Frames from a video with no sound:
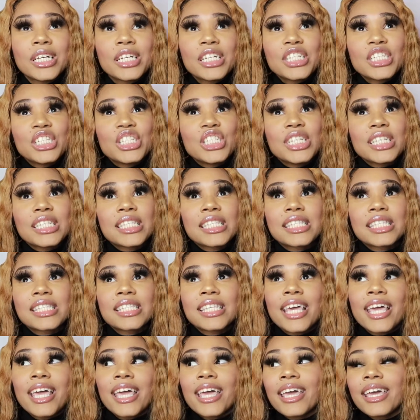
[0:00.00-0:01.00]
just
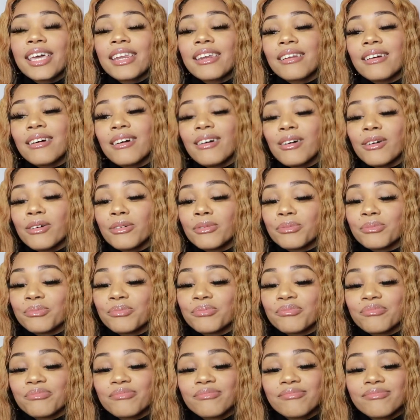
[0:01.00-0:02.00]
that
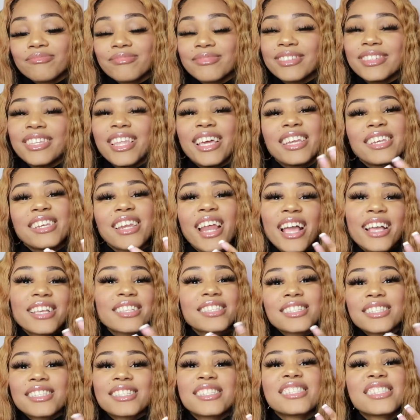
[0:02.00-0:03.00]
that
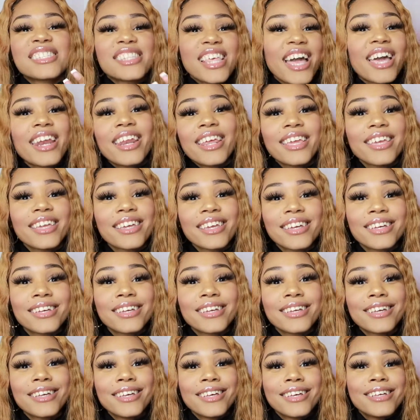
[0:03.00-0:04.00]
nice aesthetic
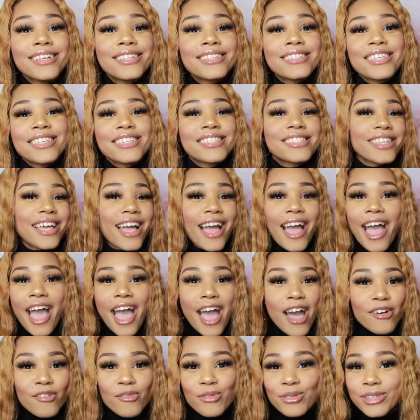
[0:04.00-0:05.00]
just to
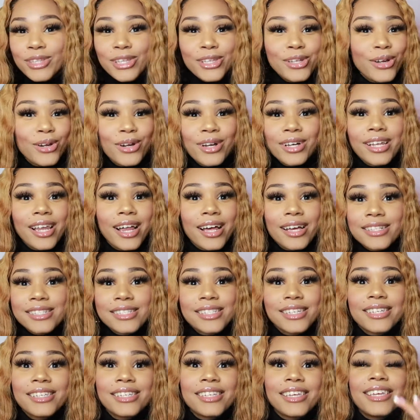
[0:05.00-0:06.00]
have within your
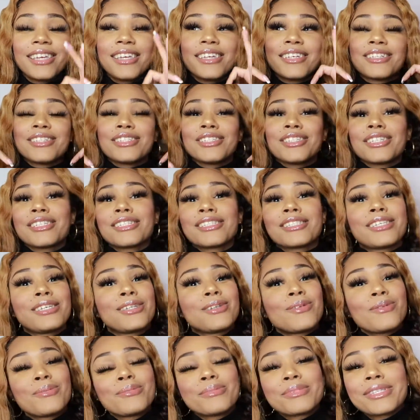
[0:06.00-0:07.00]
closet, and just, you
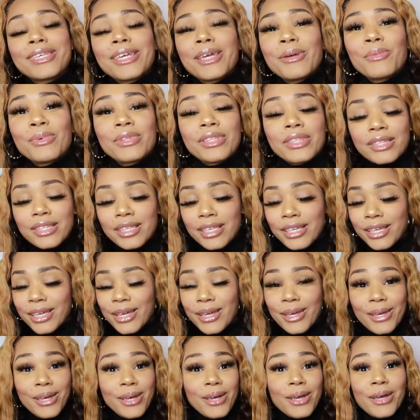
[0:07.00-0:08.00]
know what I'm saying,
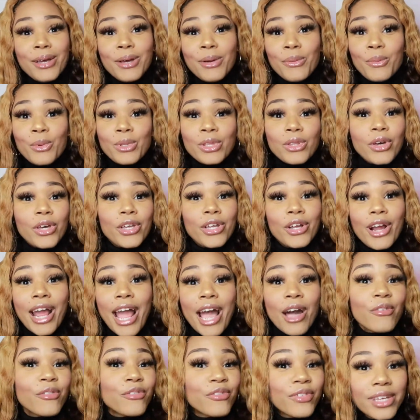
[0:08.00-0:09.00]
with on your
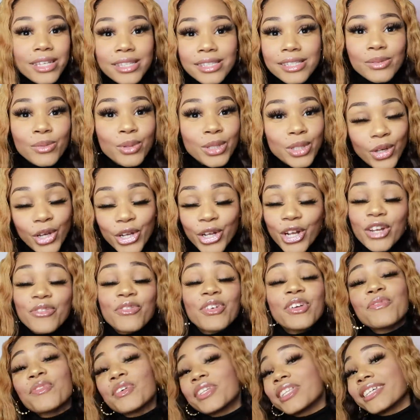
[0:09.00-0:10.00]
outfits, with on your
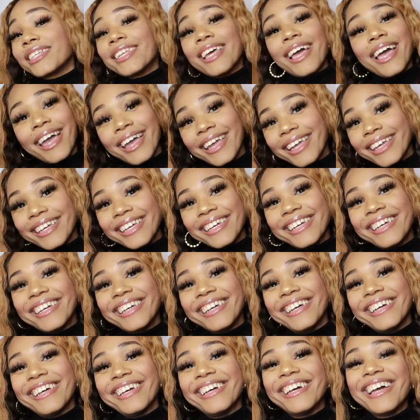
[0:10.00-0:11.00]
fit for the
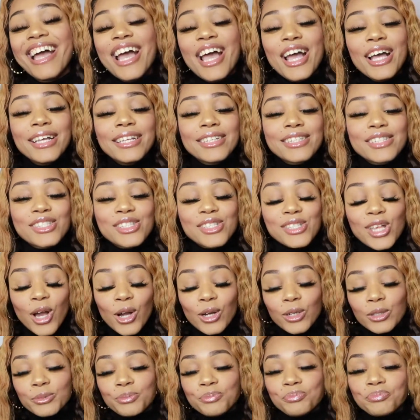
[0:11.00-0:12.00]
day.
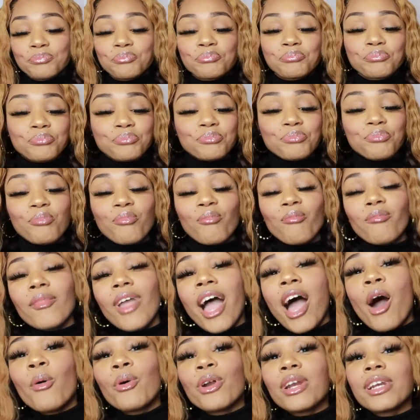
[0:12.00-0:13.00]
So
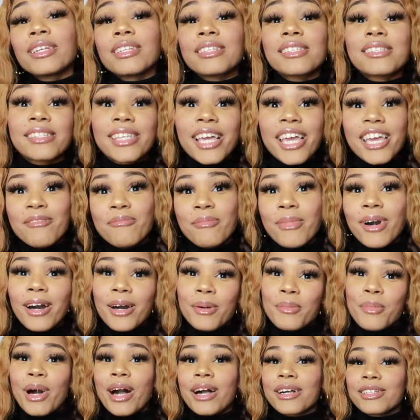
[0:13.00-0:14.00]
I wanted to save my
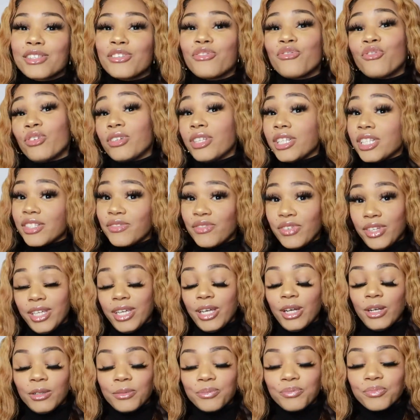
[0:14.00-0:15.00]
unboxing for this
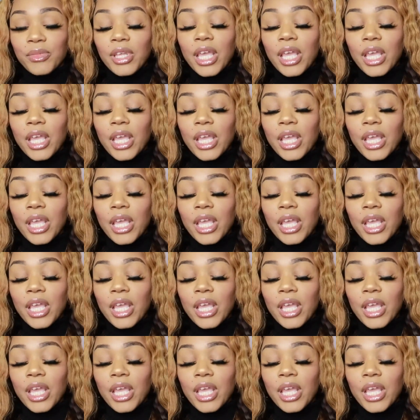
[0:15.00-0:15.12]
video.